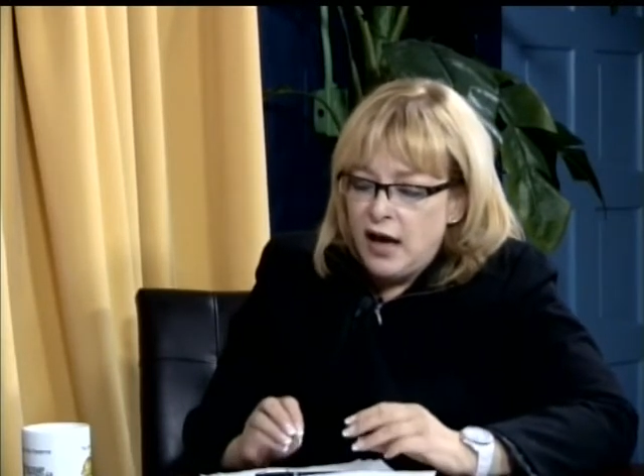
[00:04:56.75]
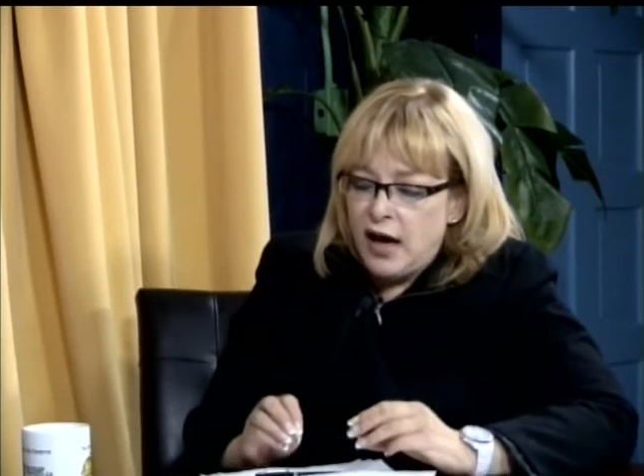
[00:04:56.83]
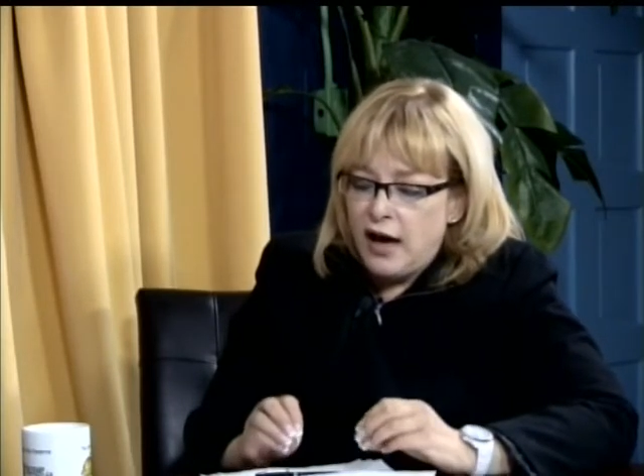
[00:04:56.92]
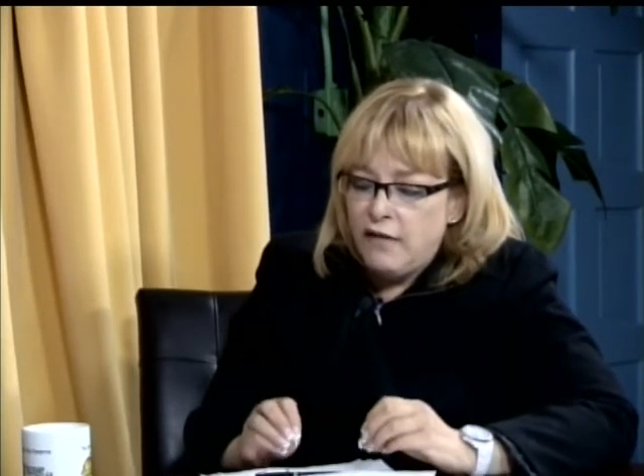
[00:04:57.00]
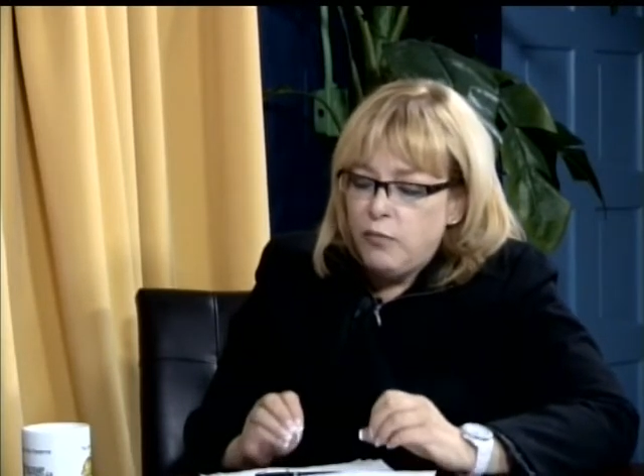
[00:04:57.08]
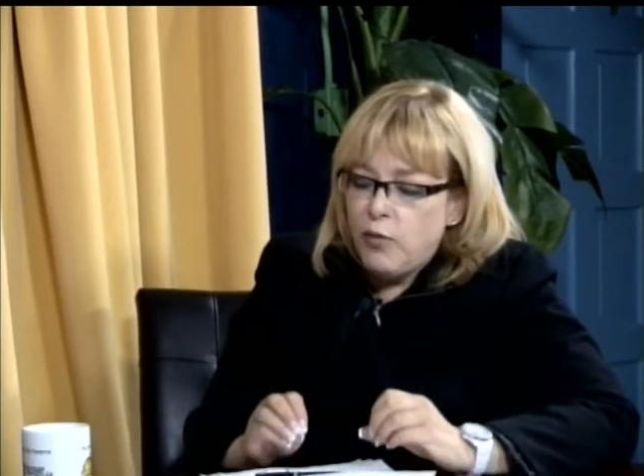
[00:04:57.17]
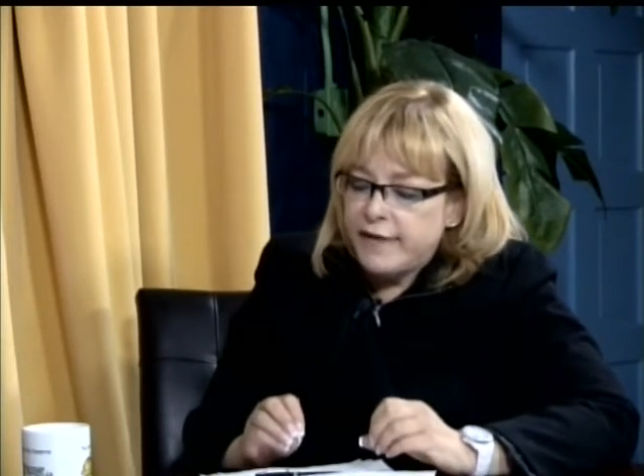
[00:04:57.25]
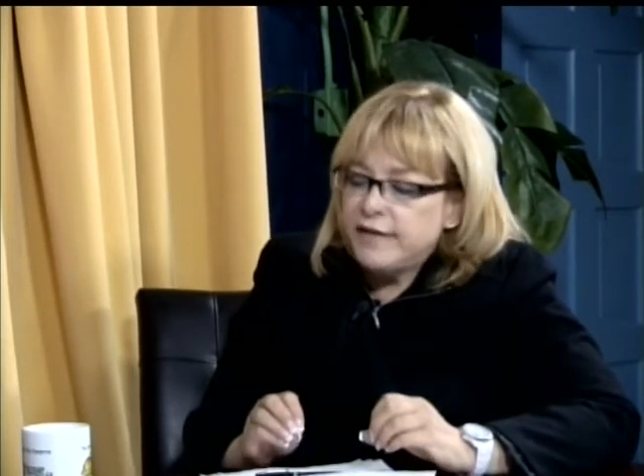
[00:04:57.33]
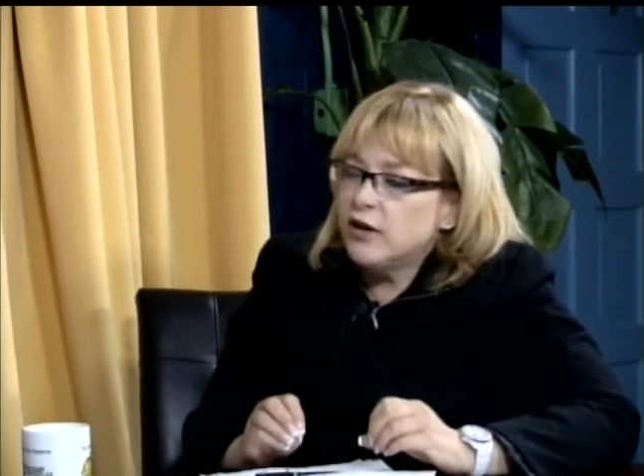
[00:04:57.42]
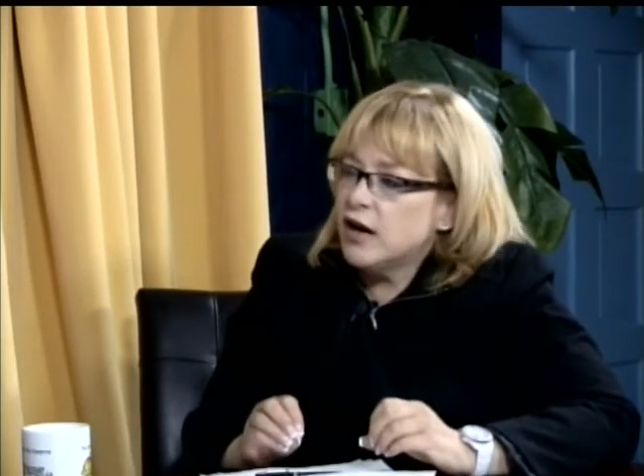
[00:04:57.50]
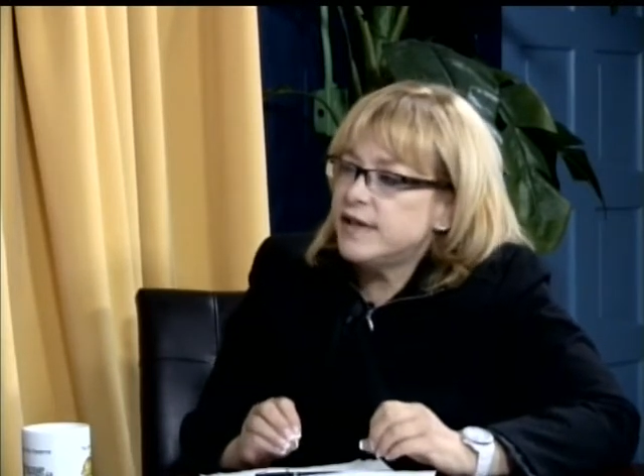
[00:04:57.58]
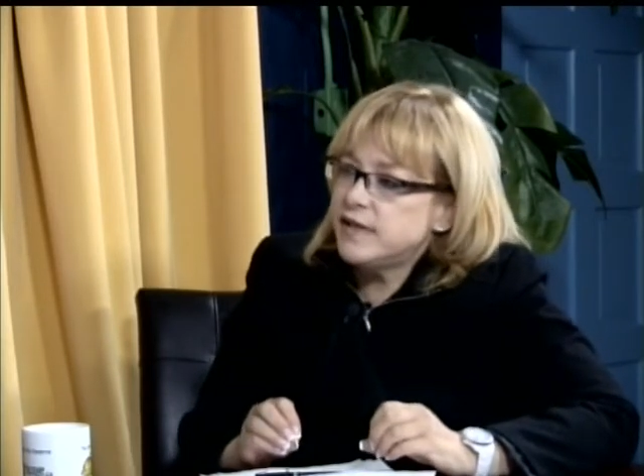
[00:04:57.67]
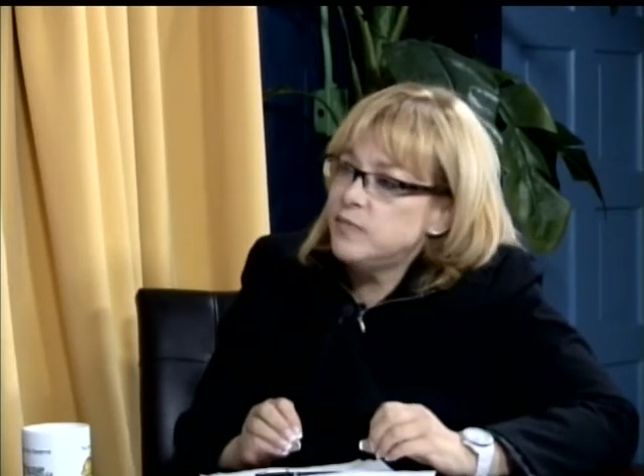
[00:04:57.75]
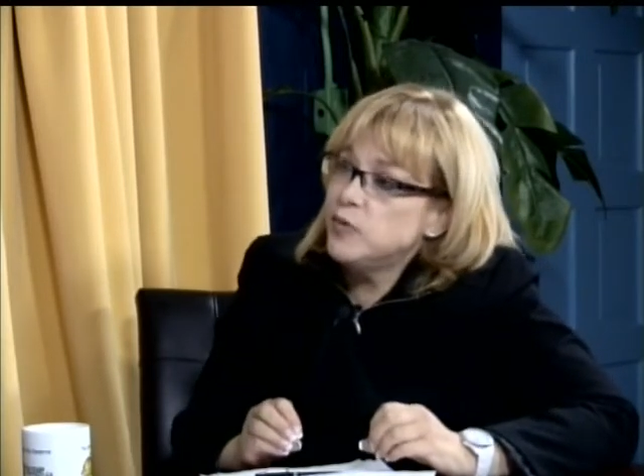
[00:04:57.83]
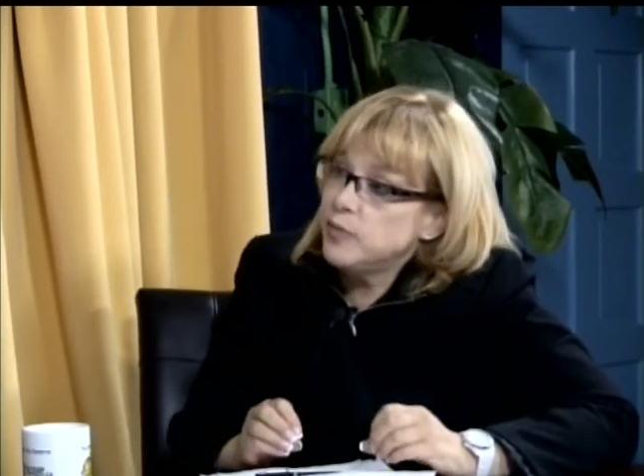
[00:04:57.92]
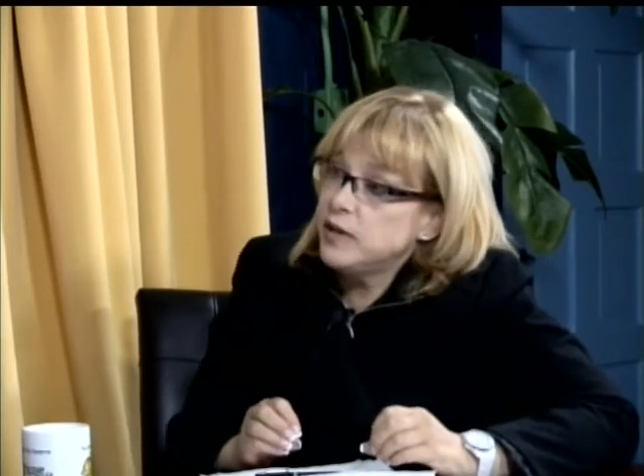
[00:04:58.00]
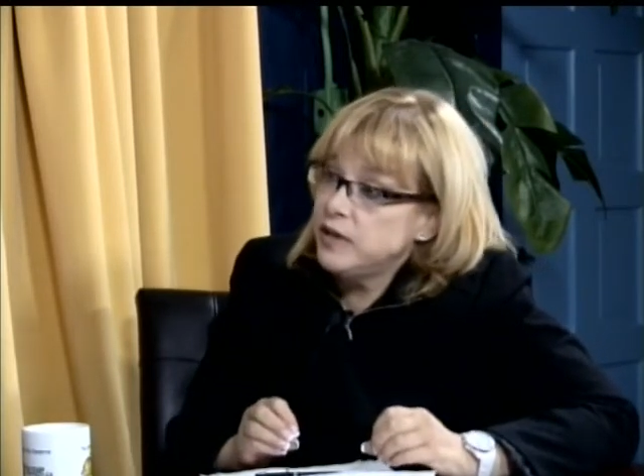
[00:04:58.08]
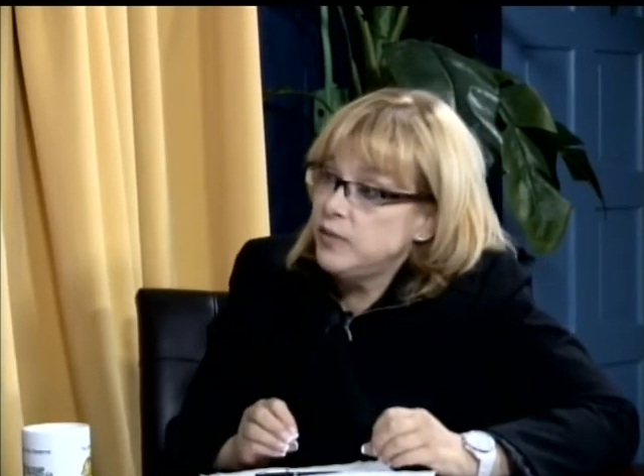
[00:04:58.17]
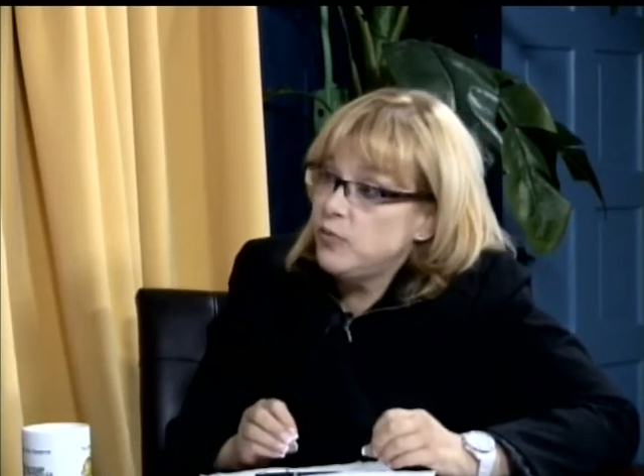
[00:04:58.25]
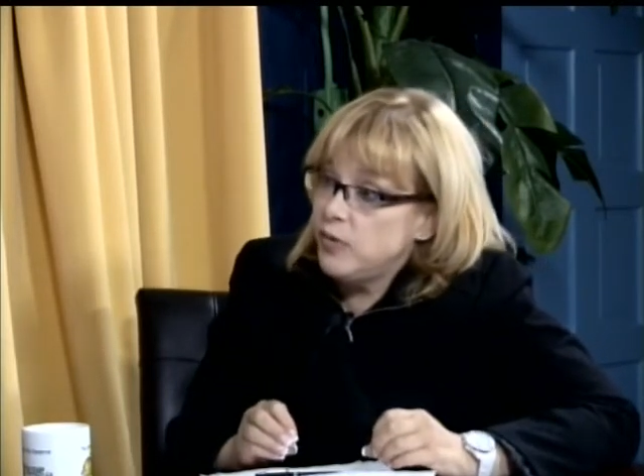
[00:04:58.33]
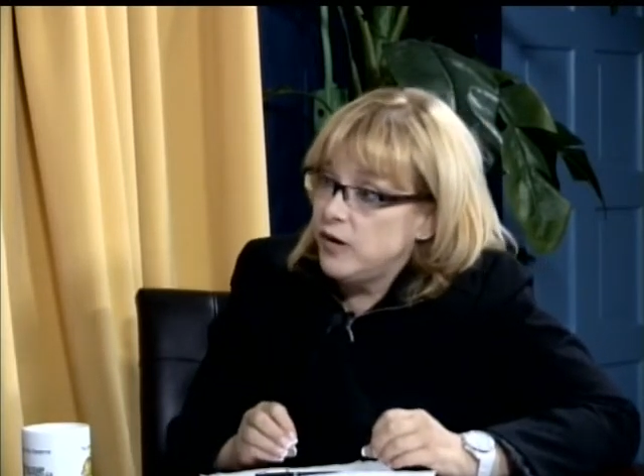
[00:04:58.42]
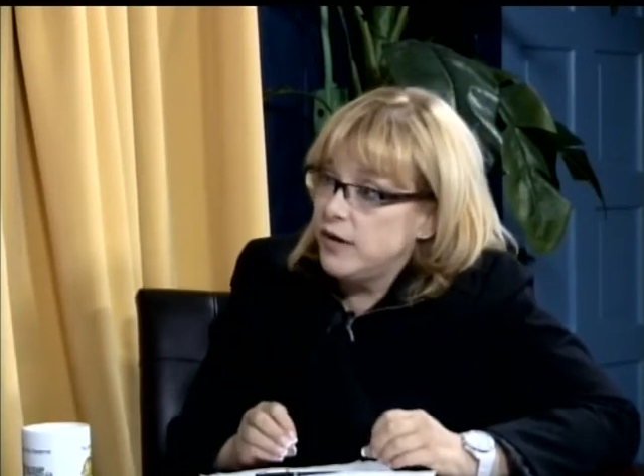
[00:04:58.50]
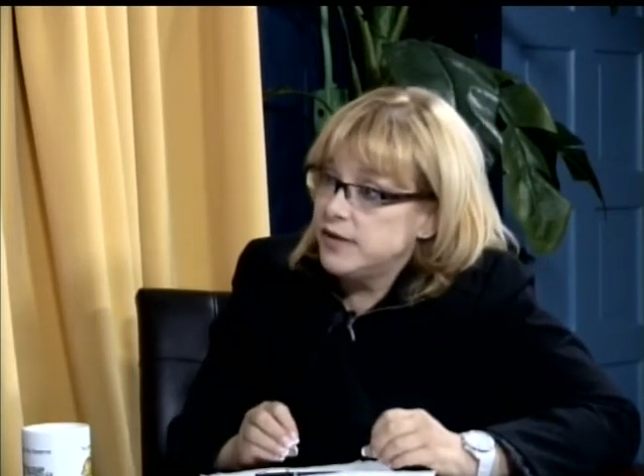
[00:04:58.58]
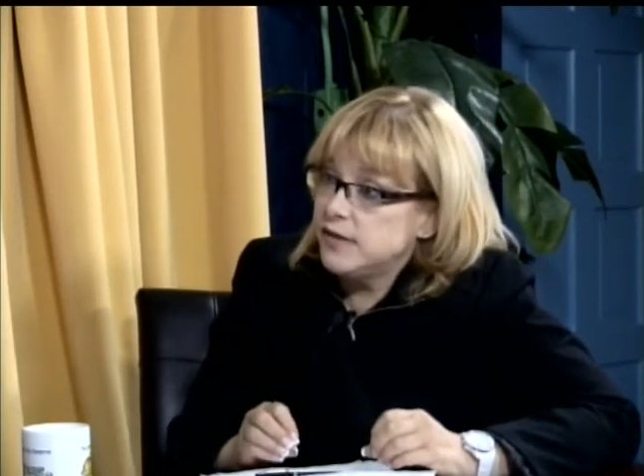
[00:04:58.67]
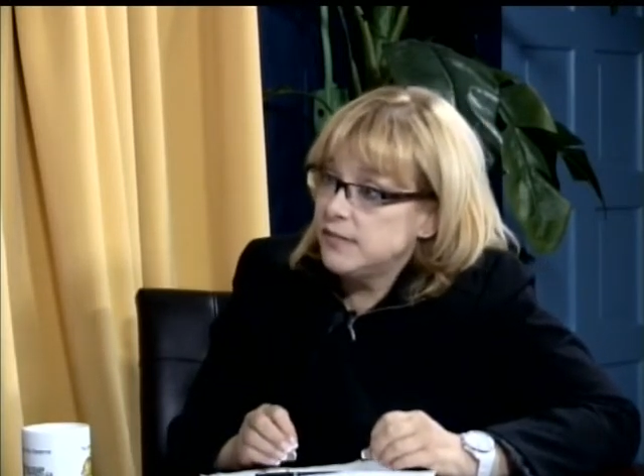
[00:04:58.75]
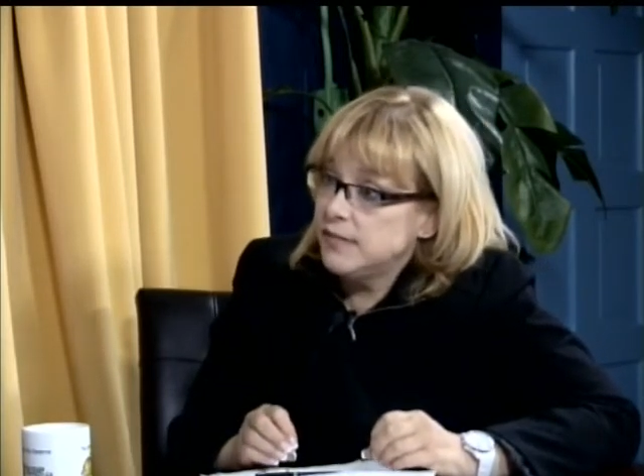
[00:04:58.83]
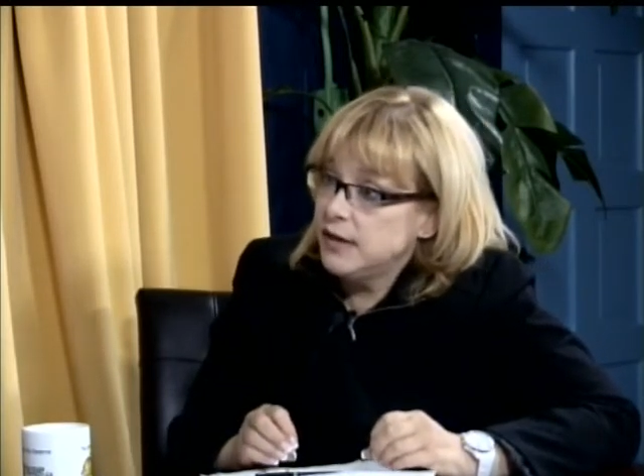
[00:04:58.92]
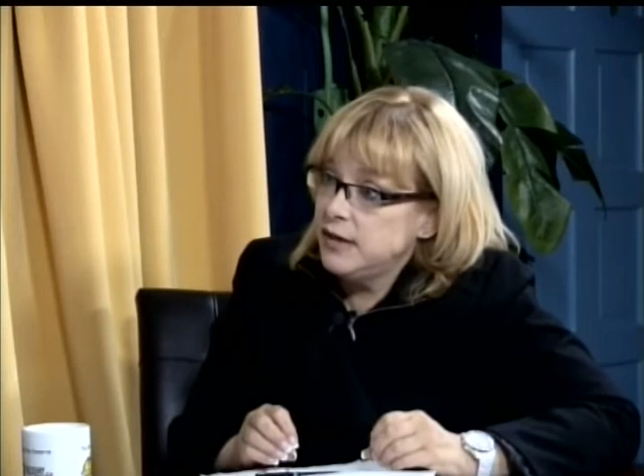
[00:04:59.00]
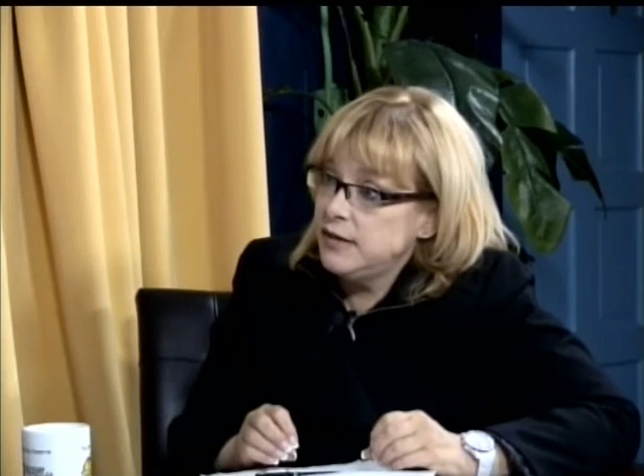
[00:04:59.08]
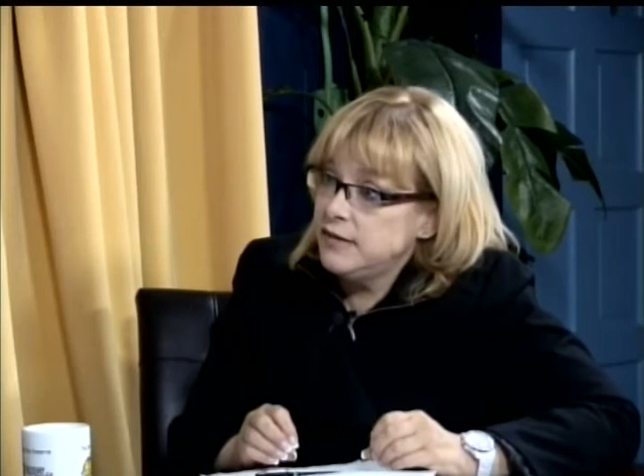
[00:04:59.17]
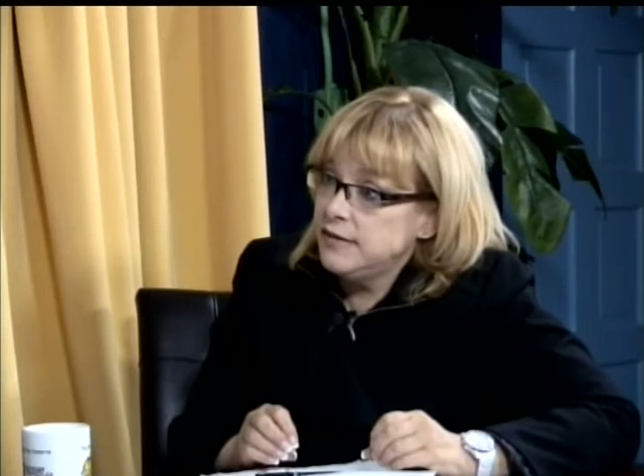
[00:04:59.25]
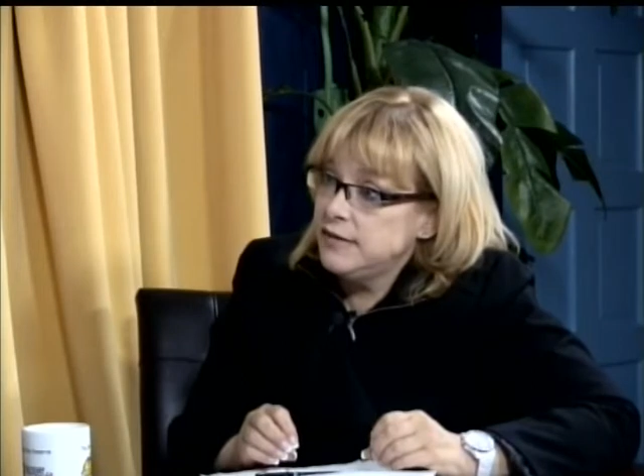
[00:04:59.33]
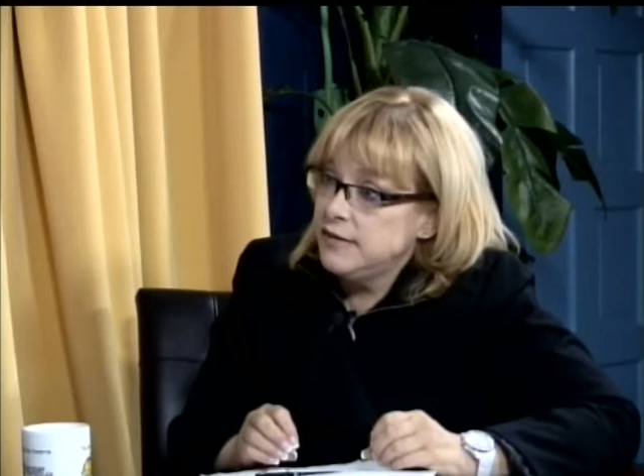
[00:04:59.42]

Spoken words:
of what their customer really wants, right?